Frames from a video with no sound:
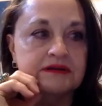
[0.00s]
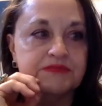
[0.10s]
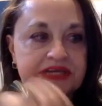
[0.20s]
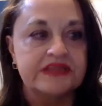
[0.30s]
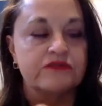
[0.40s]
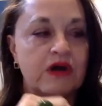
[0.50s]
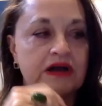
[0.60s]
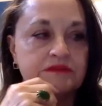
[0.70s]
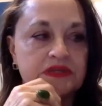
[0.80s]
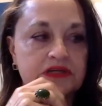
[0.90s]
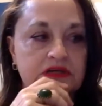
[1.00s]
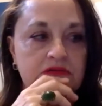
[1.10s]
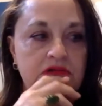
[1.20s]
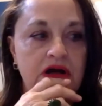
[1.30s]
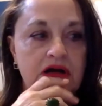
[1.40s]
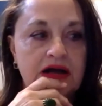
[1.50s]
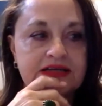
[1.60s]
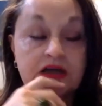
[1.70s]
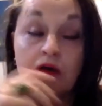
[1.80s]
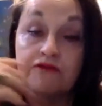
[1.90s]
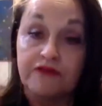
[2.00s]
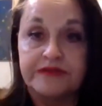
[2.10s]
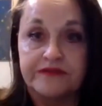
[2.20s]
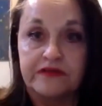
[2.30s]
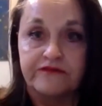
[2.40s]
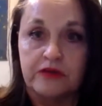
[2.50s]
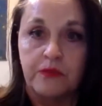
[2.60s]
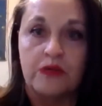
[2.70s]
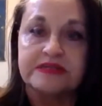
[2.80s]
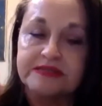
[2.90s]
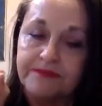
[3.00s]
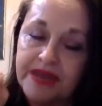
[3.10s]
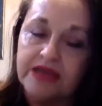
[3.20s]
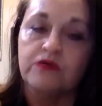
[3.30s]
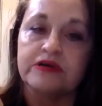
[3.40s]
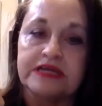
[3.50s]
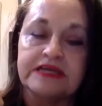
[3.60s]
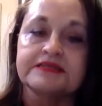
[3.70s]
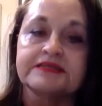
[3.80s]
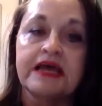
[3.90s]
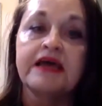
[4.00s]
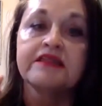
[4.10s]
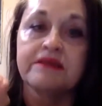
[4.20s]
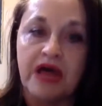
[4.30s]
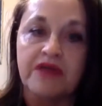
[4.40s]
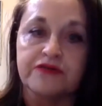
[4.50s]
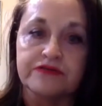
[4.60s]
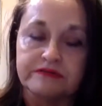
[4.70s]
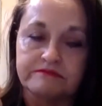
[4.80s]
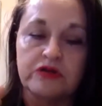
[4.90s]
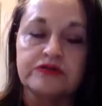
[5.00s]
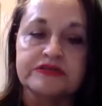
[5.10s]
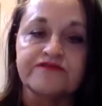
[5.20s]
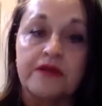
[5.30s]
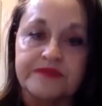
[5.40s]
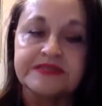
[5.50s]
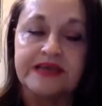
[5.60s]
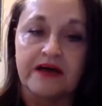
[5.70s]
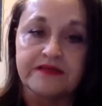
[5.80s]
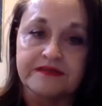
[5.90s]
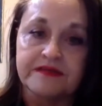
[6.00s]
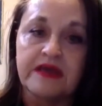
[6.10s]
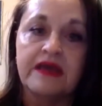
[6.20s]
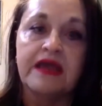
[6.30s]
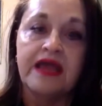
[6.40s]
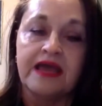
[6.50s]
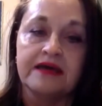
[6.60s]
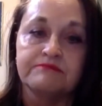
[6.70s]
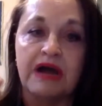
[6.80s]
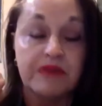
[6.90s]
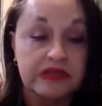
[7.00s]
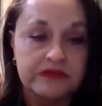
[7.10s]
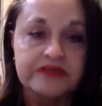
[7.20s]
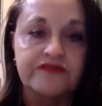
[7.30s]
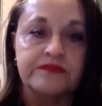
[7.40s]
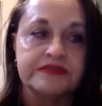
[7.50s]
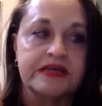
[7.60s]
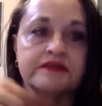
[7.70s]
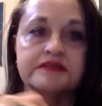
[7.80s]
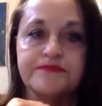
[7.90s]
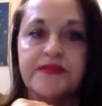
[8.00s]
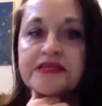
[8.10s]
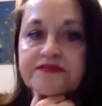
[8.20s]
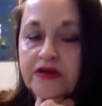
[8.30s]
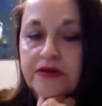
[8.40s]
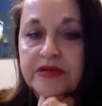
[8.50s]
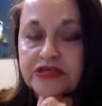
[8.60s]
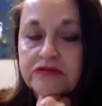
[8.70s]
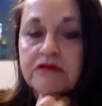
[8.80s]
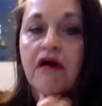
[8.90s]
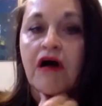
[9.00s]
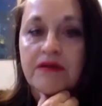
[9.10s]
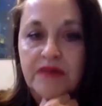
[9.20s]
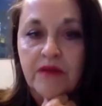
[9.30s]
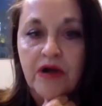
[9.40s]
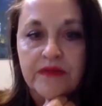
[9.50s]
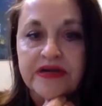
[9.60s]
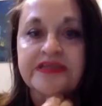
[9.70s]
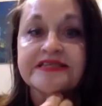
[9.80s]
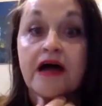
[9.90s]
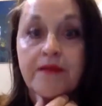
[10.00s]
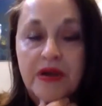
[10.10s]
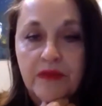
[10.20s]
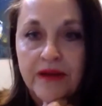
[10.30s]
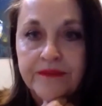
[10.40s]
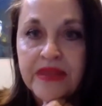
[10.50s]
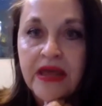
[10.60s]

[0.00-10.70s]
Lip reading: Beneath the Wild Blue, I go from different viewpoints. The main one is the mother, who's from the South. And my mother was from the South. It's based very much on my mom, but it is not my mom.